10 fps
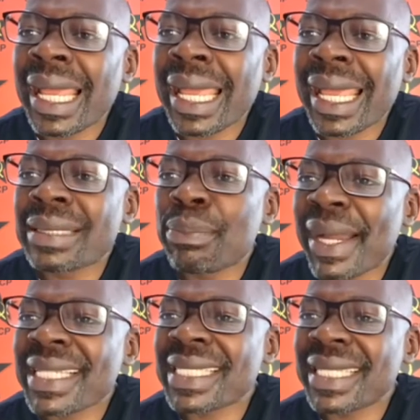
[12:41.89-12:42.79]
at
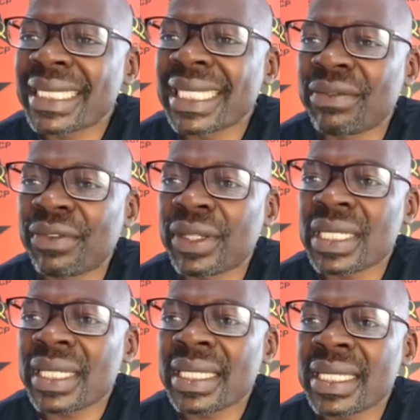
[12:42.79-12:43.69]
Park Station, for
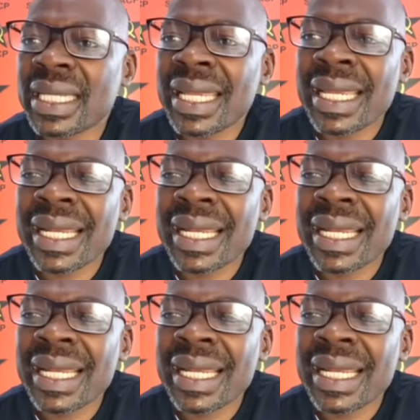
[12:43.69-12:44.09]
instance,